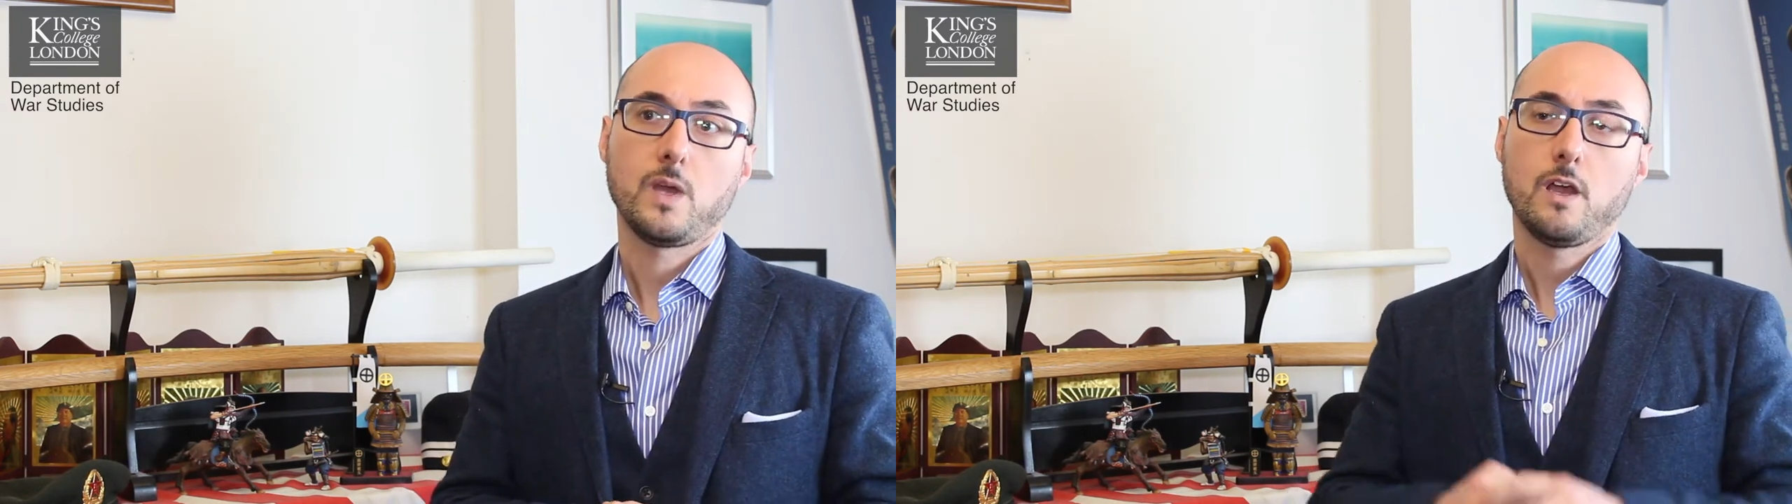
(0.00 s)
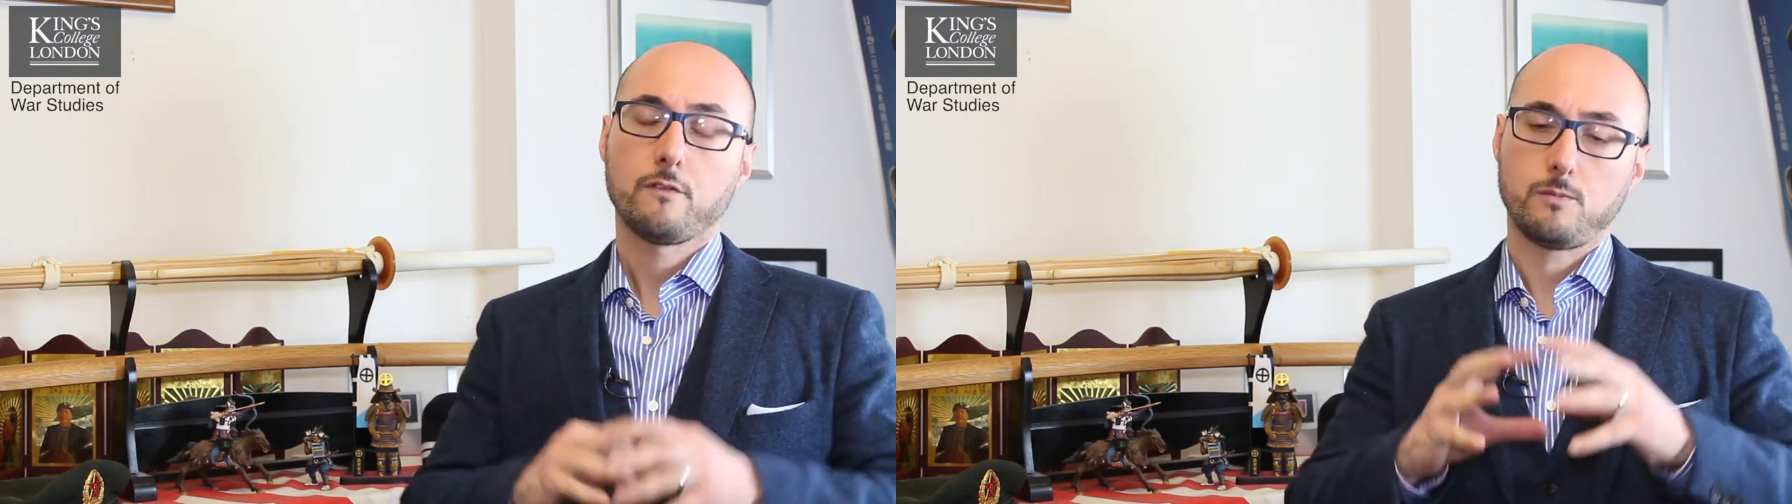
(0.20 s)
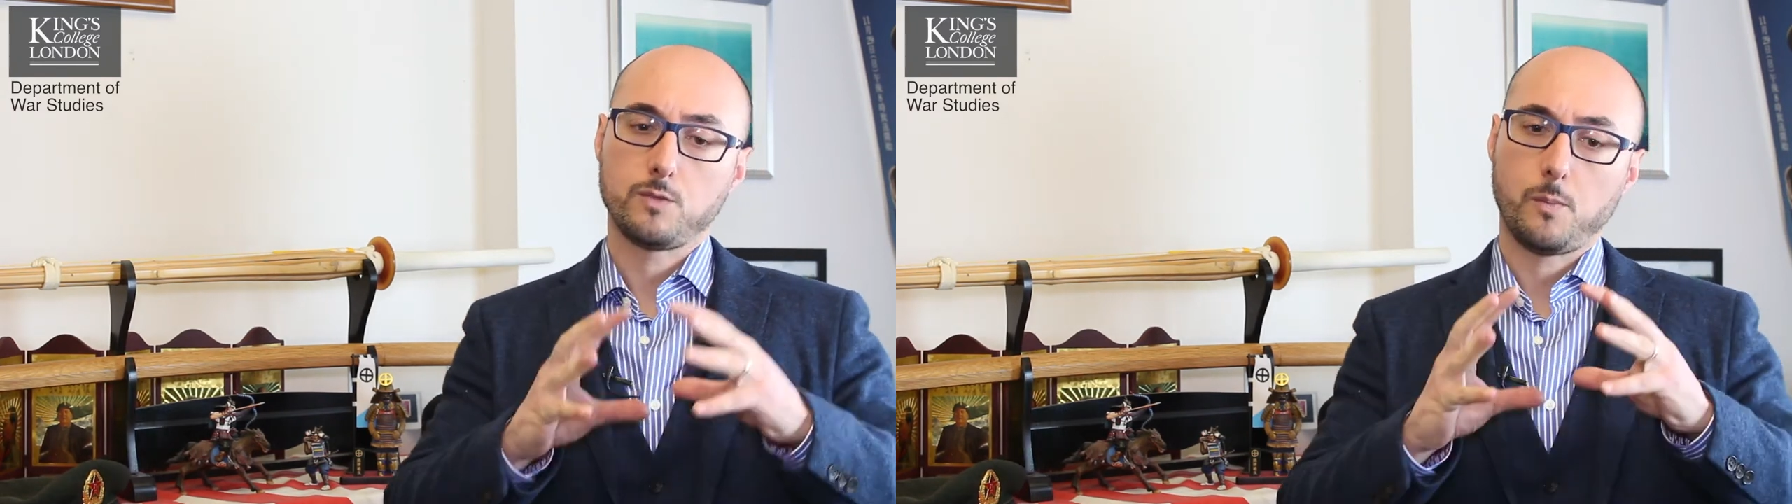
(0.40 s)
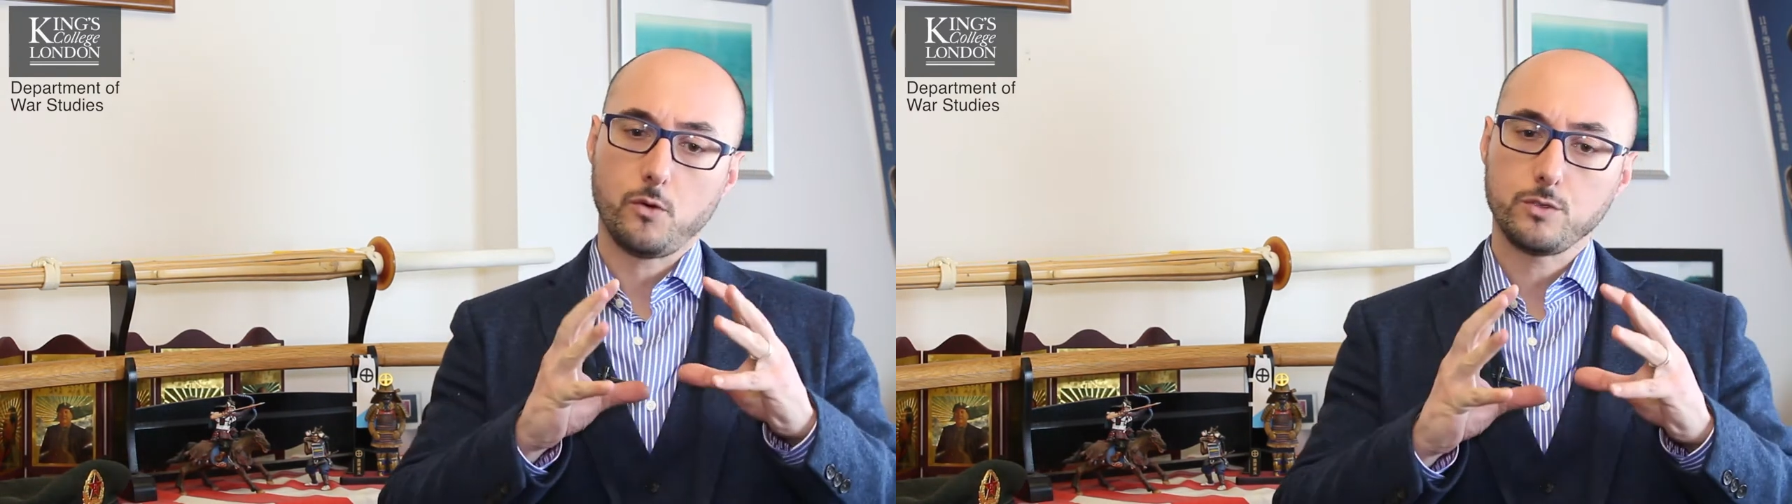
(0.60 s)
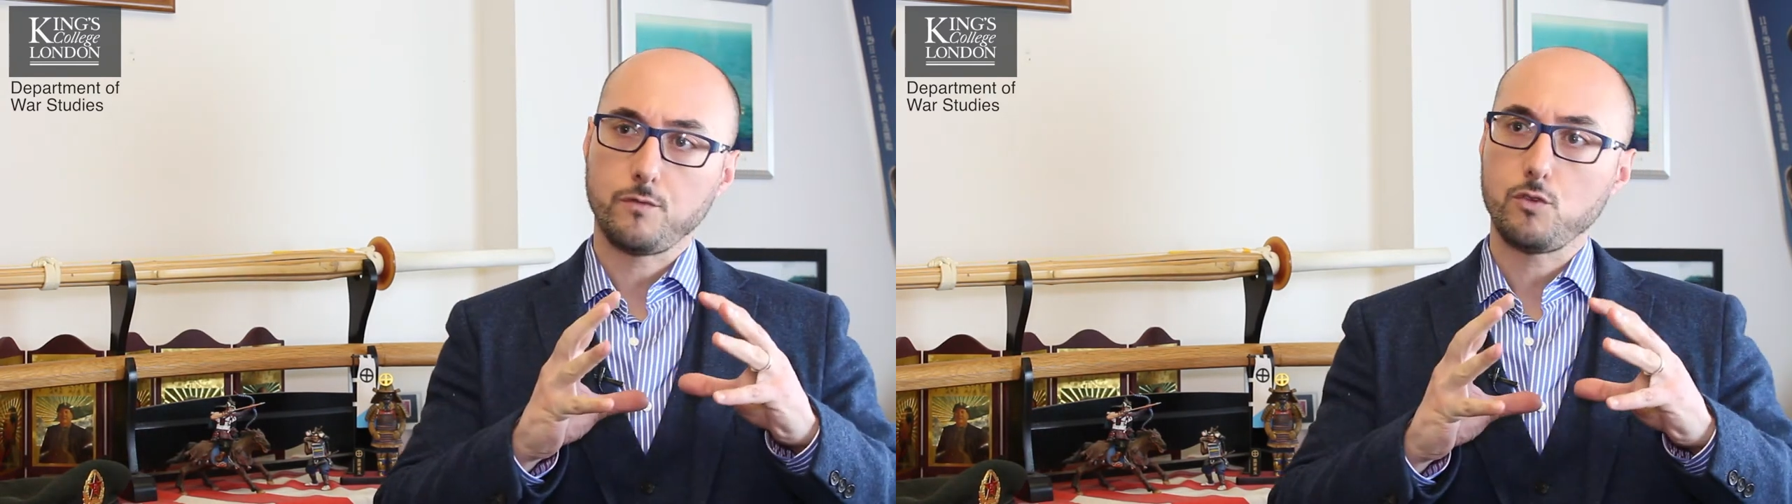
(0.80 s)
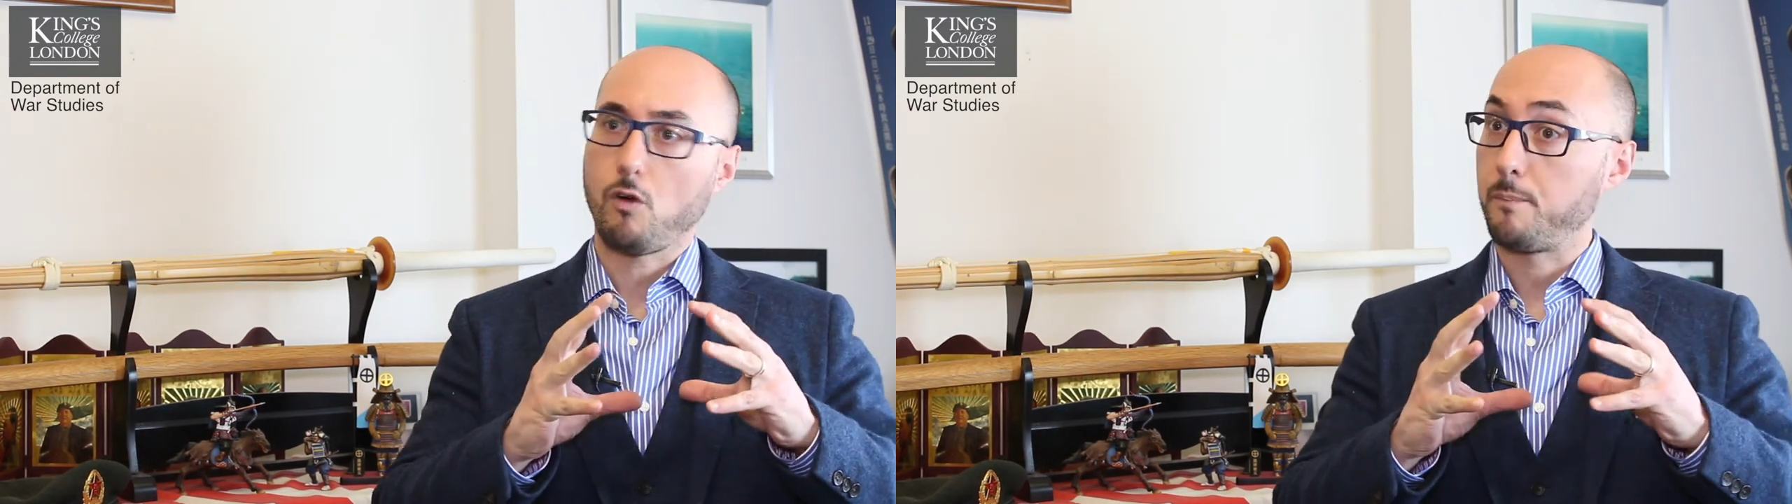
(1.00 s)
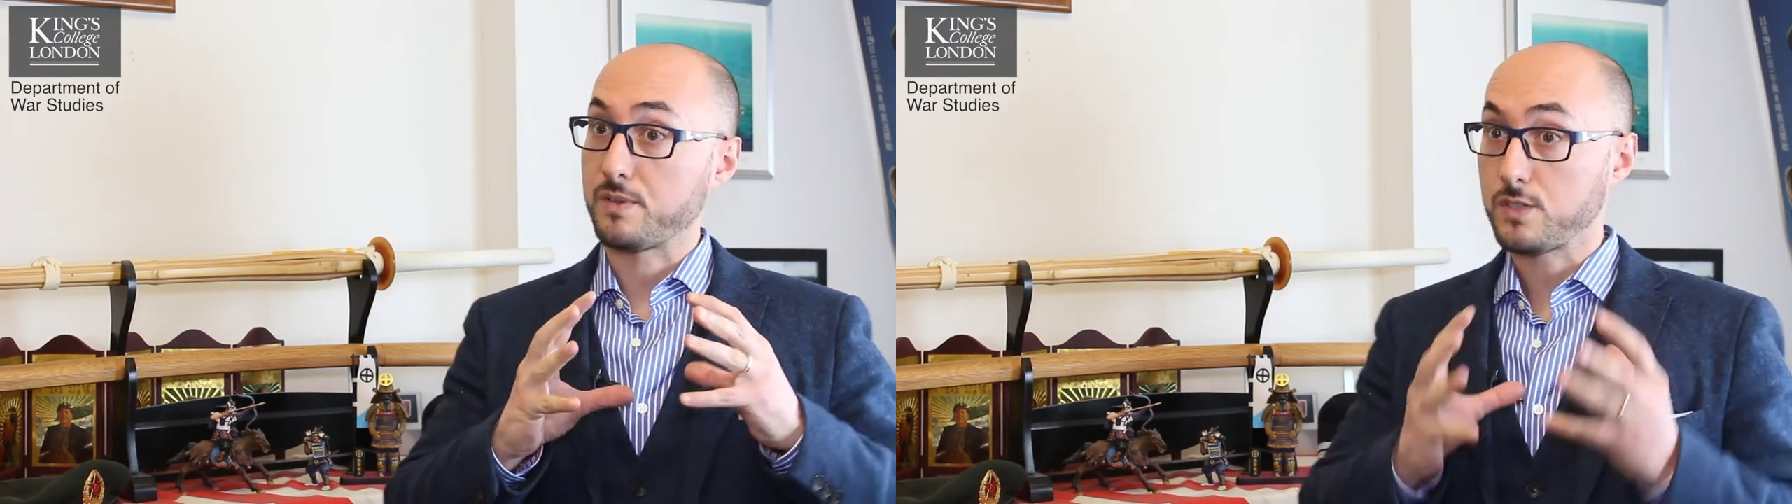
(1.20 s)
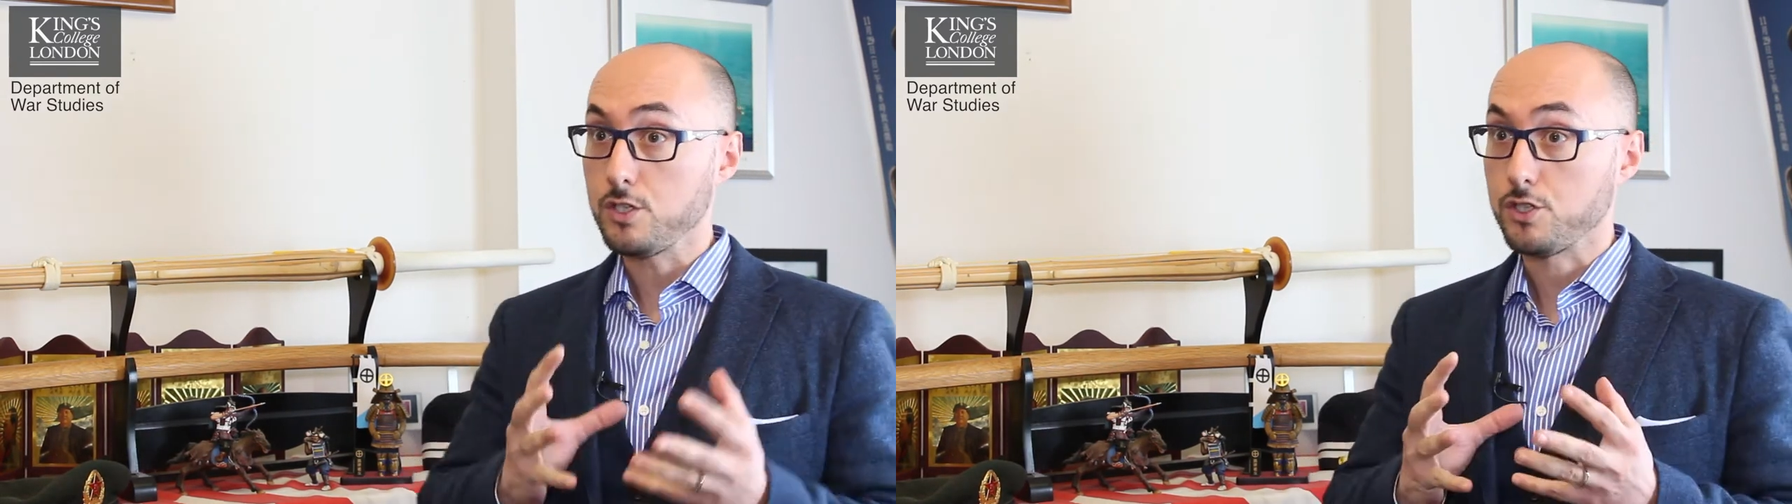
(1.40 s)
From the point of view of
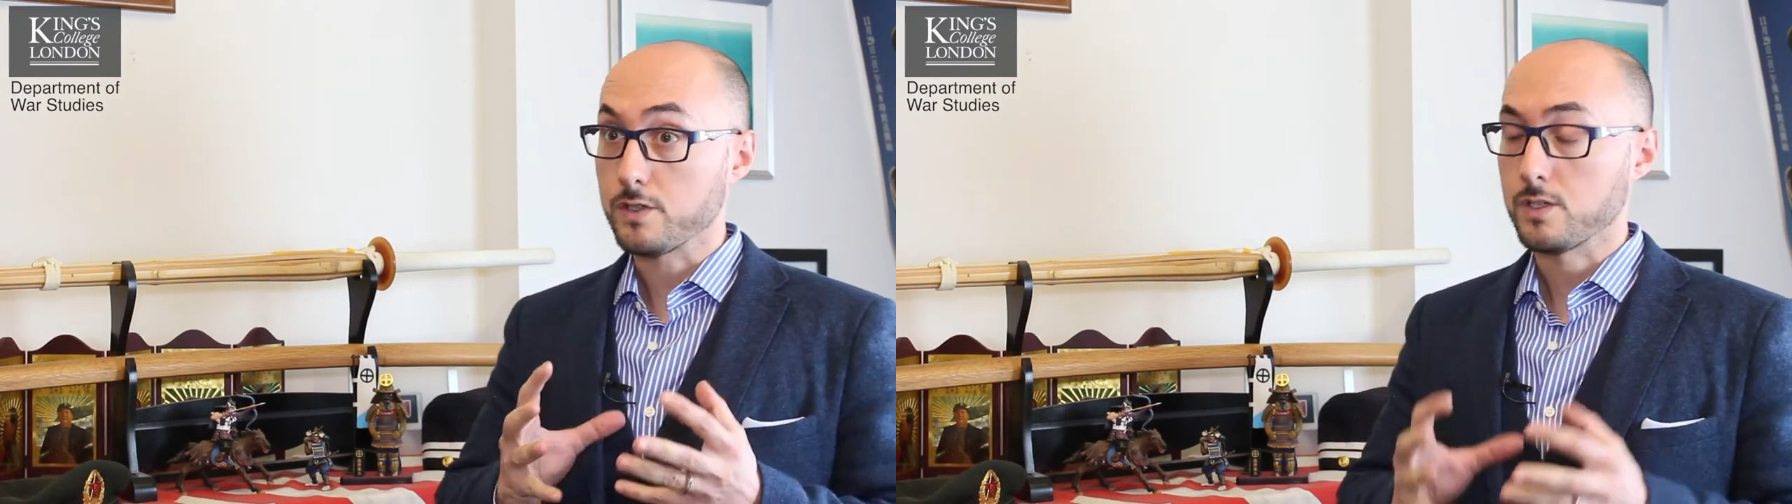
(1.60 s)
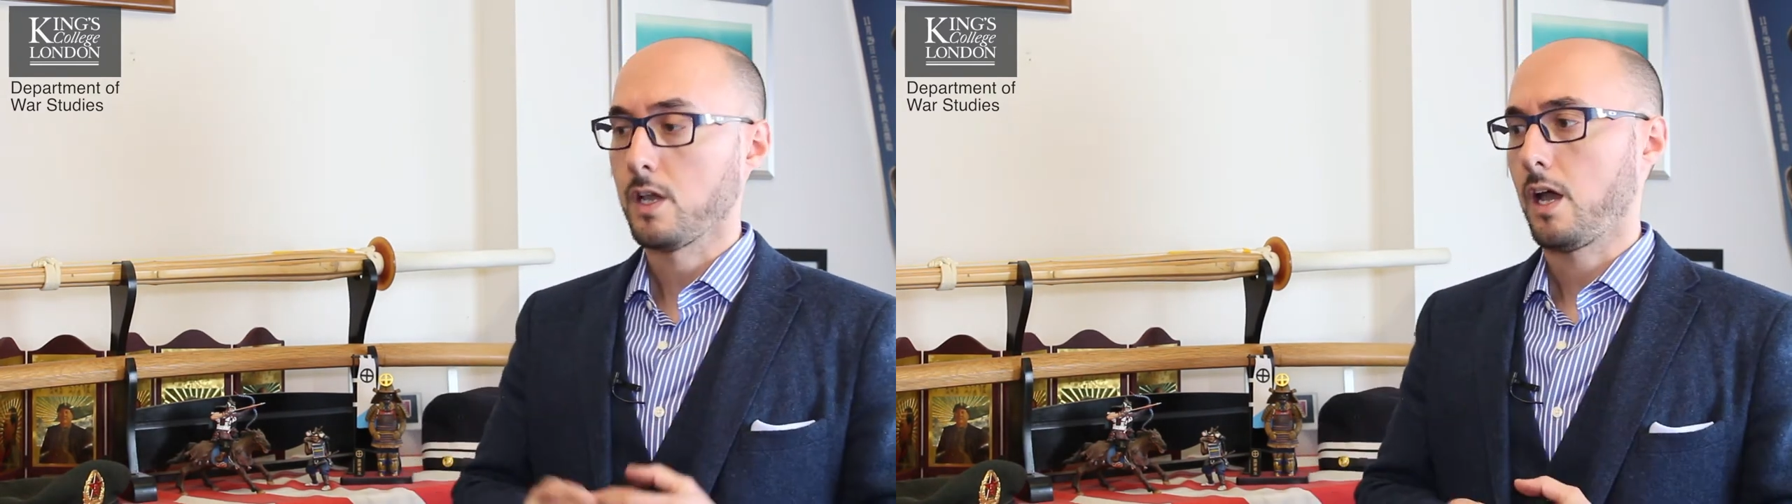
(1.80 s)
procedures,